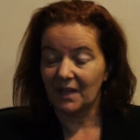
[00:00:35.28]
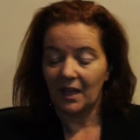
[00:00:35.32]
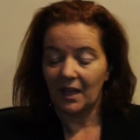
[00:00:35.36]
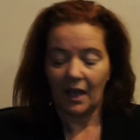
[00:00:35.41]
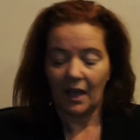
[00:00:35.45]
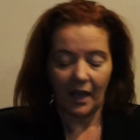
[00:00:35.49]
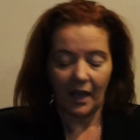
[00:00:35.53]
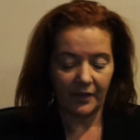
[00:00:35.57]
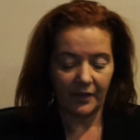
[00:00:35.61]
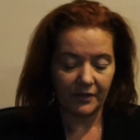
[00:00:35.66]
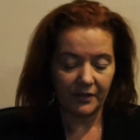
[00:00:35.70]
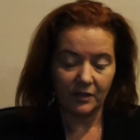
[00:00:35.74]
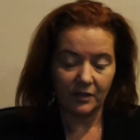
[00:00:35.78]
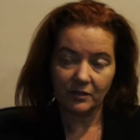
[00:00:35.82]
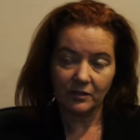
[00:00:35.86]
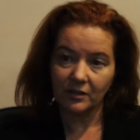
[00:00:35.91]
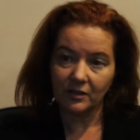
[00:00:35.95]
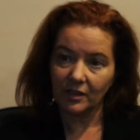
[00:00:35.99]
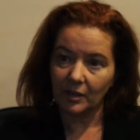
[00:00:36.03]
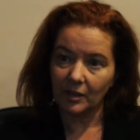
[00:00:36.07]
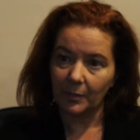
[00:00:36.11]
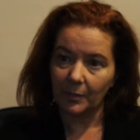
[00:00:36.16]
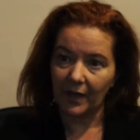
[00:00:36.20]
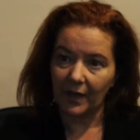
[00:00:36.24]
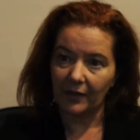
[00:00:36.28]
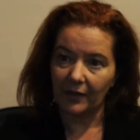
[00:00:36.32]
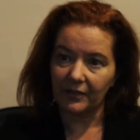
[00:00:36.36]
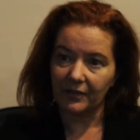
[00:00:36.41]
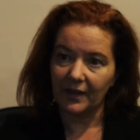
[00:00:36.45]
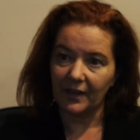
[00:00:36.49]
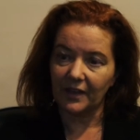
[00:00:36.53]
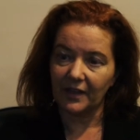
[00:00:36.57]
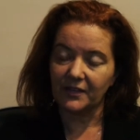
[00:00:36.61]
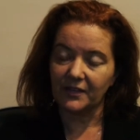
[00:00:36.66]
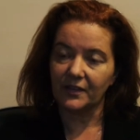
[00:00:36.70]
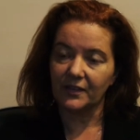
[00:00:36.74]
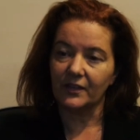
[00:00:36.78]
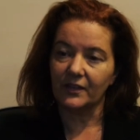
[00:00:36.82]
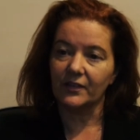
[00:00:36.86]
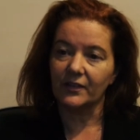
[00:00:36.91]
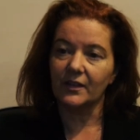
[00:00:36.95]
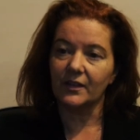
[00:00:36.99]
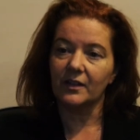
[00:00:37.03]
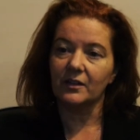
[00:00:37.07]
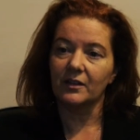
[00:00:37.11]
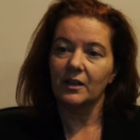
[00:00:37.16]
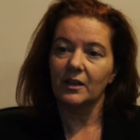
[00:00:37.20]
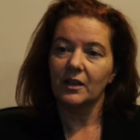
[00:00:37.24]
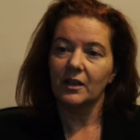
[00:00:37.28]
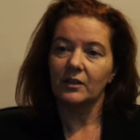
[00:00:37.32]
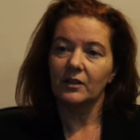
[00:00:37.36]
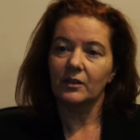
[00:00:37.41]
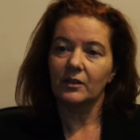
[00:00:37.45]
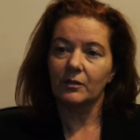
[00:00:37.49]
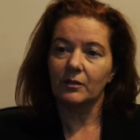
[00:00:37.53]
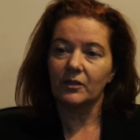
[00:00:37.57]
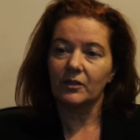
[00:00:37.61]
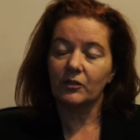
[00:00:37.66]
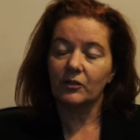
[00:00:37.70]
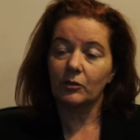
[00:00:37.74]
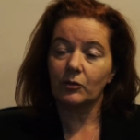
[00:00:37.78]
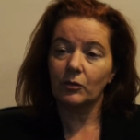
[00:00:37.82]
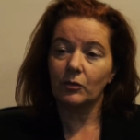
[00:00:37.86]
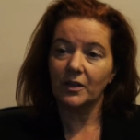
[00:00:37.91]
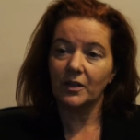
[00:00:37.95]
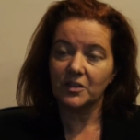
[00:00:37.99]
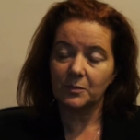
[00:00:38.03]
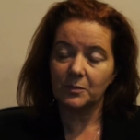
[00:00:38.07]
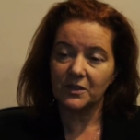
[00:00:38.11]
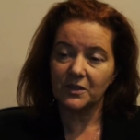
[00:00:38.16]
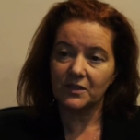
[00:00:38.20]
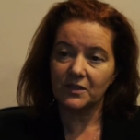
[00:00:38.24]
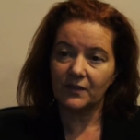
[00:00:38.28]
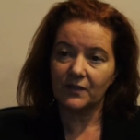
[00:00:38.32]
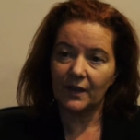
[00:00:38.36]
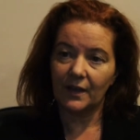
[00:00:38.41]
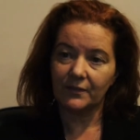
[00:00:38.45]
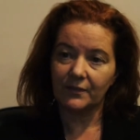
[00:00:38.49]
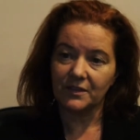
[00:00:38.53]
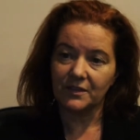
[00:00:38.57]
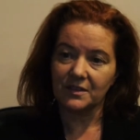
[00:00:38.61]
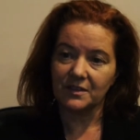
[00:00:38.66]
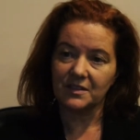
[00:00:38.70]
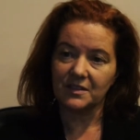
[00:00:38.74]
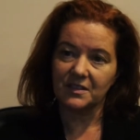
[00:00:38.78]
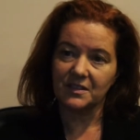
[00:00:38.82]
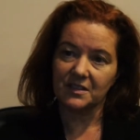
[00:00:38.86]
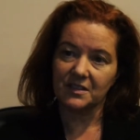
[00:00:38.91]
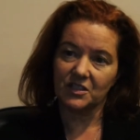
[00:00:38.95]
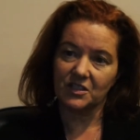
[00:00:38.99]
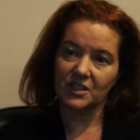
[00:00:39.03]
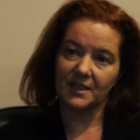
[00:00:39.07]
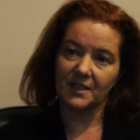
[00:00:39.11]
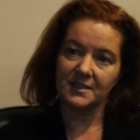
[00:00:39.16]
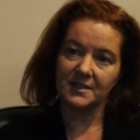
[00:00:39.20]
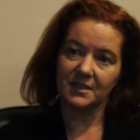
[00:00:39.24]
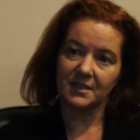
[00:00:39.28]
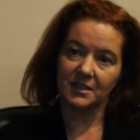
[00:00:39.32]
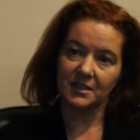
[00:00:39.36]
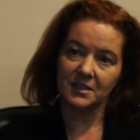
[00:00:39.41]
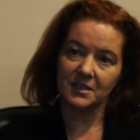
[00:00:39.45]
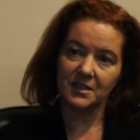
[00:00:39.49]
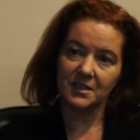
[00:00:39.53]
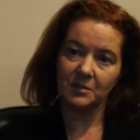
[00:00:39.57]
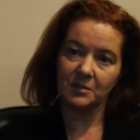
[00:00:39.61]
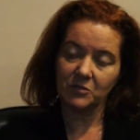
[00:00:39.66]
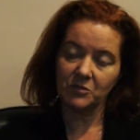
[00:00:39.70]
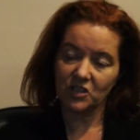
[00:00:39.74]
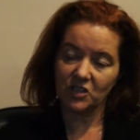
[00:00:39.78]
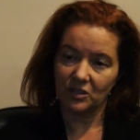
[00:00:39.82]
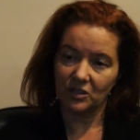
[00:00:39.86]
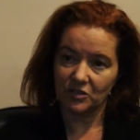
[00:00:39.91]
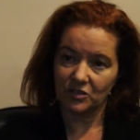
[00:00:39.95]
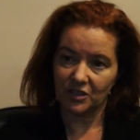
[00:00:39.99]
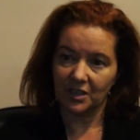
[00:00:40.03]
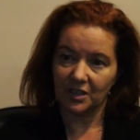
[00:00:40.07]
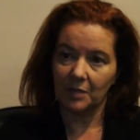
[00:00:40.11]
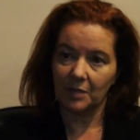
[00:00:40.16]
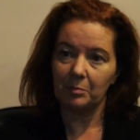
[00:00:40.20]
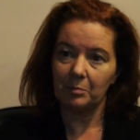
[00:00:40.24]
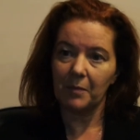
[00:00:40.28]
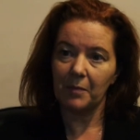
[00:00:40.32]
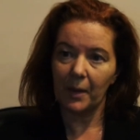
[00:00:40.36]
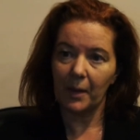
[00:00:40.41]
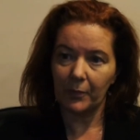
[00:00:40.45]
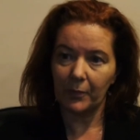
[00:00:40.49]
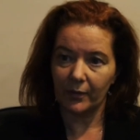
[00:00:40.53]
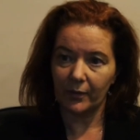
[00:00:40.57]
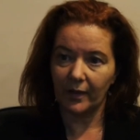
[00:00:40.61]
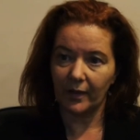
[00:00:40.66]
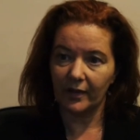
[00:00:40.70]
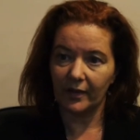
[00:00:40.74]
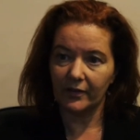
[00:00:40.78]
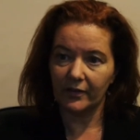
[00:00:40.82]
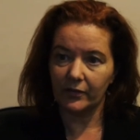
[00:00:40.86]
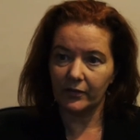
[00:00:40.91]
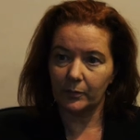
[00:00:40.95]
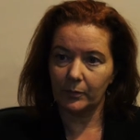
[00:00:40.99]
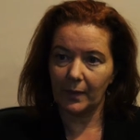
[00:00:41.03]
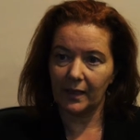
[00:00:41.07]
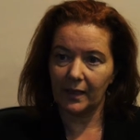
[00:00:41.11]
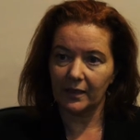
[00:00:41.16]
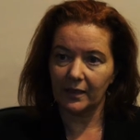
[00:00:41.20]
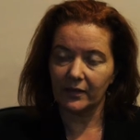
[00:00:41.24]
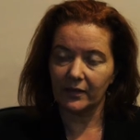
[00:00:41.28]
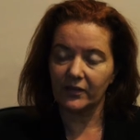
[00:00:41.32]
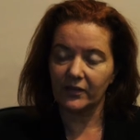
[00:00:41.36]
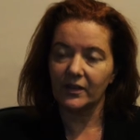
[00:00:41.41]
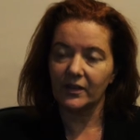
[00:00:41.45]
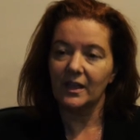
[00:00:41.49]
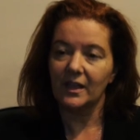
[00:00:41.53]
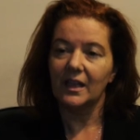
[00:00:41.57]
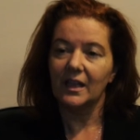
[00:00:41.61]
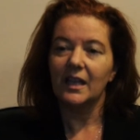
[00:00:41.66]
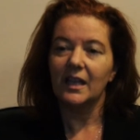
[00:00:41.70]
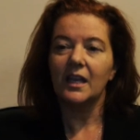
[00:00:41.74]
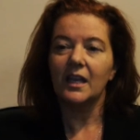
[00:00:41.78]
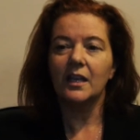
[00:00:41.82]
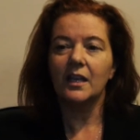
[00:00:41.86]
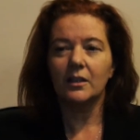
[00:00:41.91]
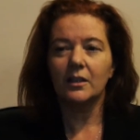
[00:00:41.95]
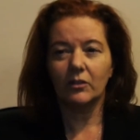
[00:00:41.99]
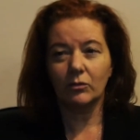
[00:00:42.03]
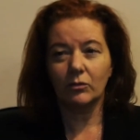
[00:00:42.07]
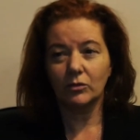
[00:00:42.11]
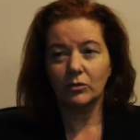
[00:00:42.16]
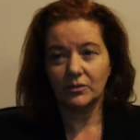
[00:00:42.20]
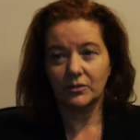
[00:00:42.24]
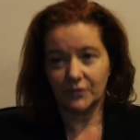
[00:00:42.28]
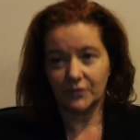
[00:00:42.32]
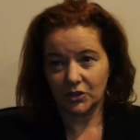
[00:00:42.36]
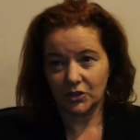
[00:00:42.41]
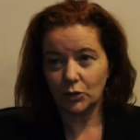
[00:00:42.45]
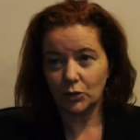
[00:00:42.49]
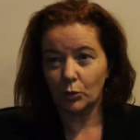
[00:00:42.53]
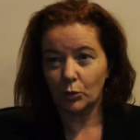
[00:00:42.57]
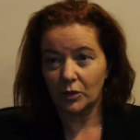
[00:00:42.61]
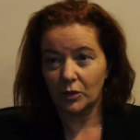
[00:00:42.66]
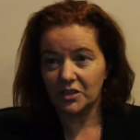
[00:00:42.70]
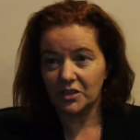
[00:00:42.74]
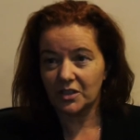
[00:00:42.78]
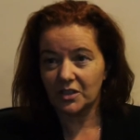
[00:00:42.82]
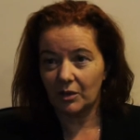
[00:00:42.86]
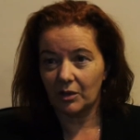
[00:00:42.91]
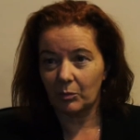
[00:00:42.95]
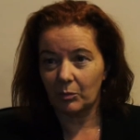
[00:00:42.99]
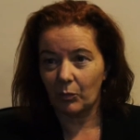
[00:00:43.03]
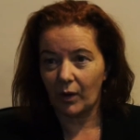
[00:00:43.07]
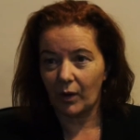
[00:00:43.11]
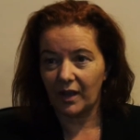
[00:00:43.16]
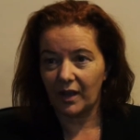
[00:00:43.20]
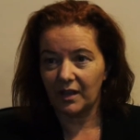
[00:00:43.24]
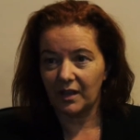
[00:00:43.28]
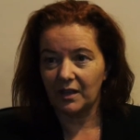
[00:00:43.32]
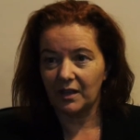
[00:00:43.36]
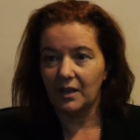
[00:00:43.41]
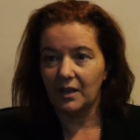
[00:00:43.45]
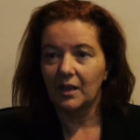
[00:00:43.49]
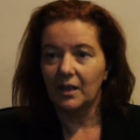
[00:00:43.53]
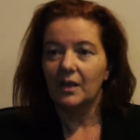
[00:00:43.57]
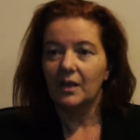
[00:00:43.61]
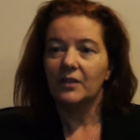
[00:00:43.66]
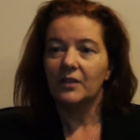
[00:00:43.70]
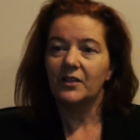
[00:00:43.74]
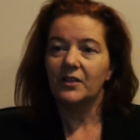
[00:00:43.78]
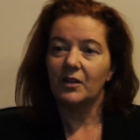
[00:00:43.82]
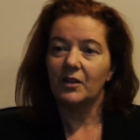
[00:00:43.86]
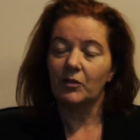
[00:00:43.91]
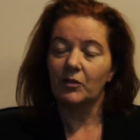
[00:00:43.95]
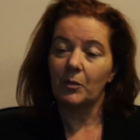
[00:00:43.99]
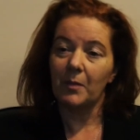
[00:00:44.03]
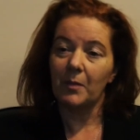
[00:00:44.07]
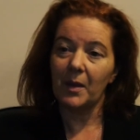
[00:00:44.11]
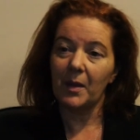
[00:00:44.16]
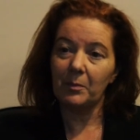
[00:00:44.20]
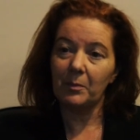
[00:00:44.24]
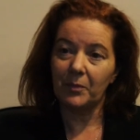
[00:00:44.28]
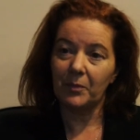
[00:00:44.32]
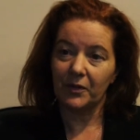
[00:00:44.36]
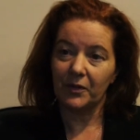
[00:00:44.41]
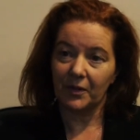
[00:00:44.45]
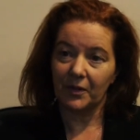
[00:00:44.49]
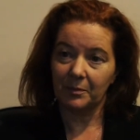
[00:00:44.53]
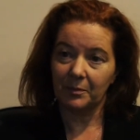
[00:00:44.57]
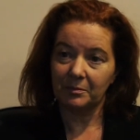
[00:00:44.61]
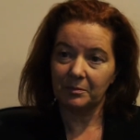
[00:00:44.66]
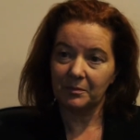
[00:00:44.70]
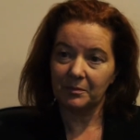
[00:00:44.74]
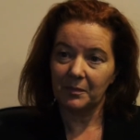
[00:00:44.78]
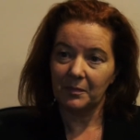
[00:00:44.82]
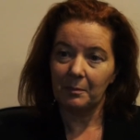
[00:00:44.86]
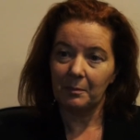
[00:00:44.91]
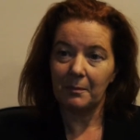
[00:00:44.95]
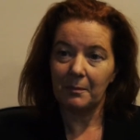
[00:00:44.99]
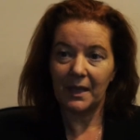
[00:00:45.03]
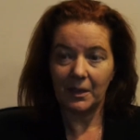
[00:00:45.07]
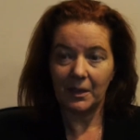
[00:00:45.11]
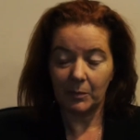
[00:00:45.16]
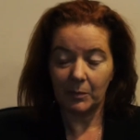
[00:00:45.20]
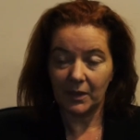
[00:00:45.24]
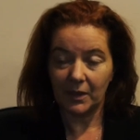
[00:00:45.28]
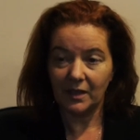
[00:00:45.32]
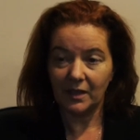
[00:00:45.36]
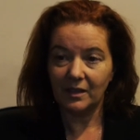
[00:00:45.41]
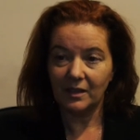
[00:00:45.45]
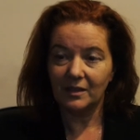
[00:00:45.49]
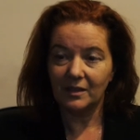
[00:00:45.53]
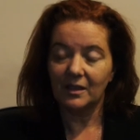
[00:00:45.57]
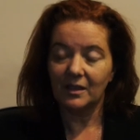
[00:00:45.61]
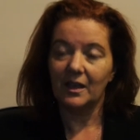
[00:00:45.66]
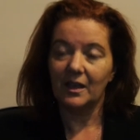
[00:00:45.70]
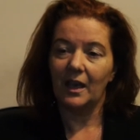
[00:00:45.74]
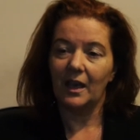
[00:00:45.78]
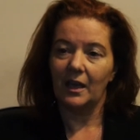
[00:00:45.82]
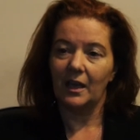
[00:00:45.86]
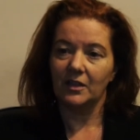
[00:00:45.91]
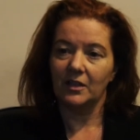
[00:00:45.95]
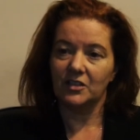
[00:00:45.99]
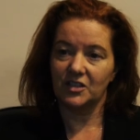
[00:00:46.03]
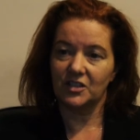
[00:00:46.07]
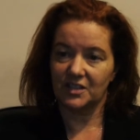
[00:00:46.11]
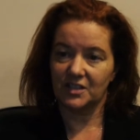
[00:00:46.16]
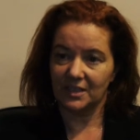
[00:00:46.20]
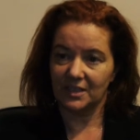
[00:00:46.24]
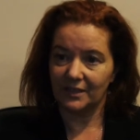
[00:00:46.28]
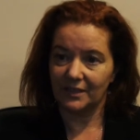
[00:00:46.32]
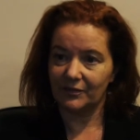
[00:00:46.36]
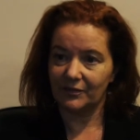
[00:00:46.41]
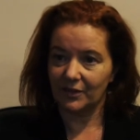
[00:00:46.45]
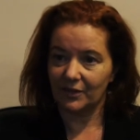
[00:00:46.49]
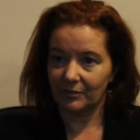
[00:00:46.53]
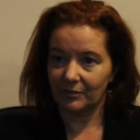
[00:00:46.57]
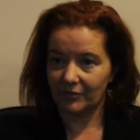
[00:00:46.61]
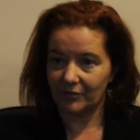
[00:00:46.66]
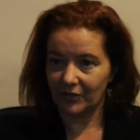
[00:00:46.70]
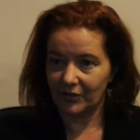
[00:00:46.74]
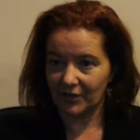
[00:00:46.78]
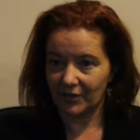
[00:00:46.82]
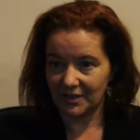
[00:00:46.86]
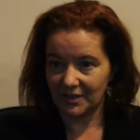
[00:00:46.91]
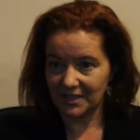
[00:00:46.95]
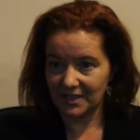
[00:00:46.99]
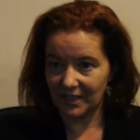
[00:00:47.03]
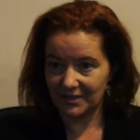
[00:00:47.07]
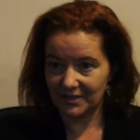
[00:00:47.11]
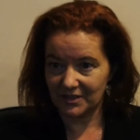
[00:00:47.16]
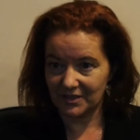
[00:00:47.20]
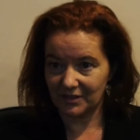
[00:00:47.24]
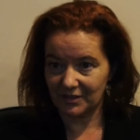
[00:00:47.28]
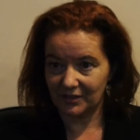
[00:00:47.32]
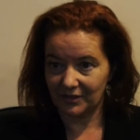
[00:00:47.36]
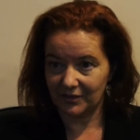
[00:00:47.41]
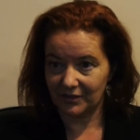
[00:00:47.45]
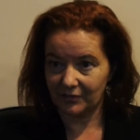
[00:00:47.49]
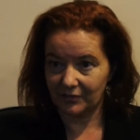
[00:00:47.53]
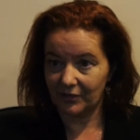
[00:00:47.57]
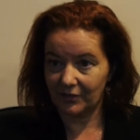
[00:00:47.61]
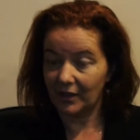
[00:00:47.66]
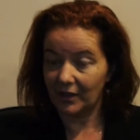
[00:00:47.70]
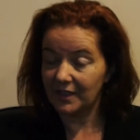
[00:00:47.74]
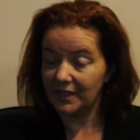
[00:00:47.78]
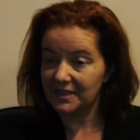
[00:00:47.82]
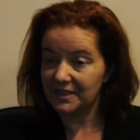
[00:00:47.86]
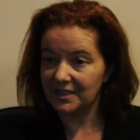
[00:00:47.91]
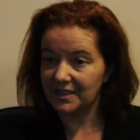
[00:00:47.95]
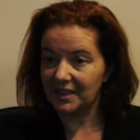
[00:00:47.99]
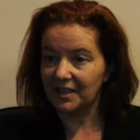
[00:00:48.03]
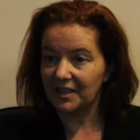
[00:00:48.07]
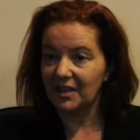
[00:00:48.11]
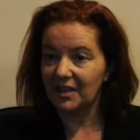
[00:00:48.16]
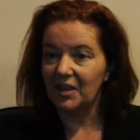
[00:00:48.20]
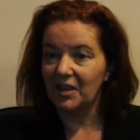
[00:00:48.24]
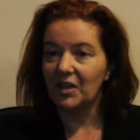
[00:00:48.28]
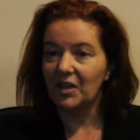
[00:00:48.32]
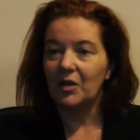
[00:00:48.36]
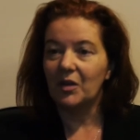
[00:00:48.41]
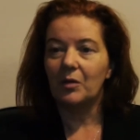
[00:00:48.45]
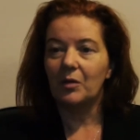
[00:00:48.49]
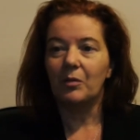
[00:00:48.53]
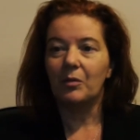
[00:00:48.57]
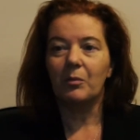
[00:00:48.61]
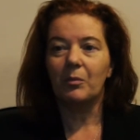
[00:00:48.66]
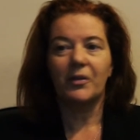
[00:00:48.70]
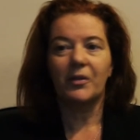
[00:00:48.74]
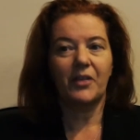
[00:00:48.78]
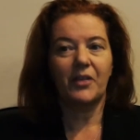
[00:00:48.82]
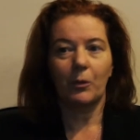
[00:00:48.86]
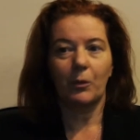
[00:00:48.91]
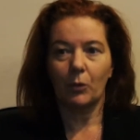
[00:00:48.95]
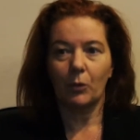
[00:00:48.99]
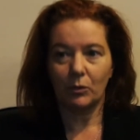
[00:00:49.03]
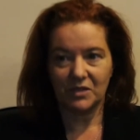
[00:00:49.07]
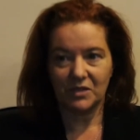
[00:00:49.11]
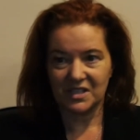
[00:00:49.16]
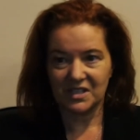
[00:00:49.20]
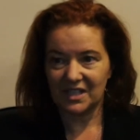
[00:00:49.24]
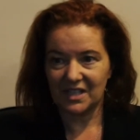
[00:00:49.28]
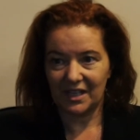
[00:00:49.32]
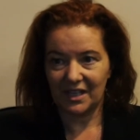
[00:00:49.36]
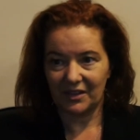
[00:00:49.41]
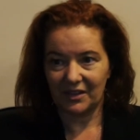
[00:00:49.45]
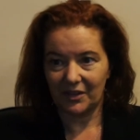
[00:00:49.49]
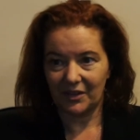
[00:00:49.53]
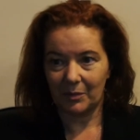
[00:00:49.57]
And the other thing about that is that there is quite a bit of evidence to suggest that some children can memorise spellings in a sort of a short-term way. They'll remember them, maybe, to deliver them for their test on the Friday, but they won't stay in their